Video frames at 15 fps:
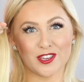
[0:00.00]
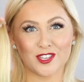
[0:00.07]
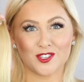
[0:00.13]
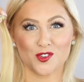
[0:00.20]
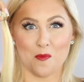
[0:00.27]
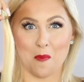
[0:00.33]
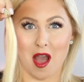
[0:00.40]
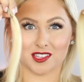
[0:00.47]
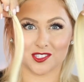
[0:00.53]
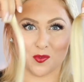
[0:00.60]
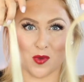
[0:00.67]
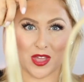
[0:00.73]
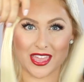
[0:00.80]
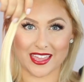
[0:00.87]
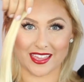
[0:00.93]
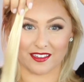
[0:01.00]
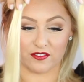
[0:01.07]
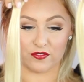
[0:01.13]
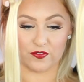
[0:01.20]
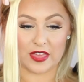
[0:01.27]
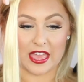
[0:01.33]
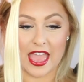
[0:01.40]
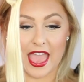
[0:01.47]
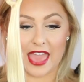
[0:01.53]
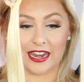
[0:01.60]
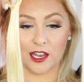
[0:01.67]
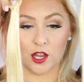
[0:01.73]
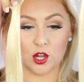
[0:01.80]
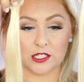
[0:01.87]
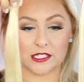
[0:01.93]
get you a box of weave. And
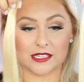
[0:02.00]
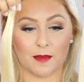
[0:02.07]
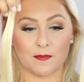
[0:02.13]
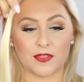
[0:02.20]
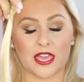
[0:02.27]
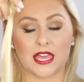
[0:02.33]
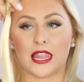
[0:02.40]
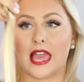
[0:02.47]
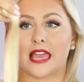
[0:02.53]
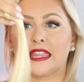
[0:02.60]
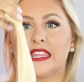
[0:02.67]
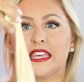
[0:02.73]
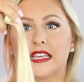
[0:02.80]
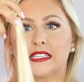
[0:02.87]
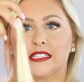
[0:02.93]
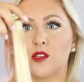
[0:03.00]
it looked something like this.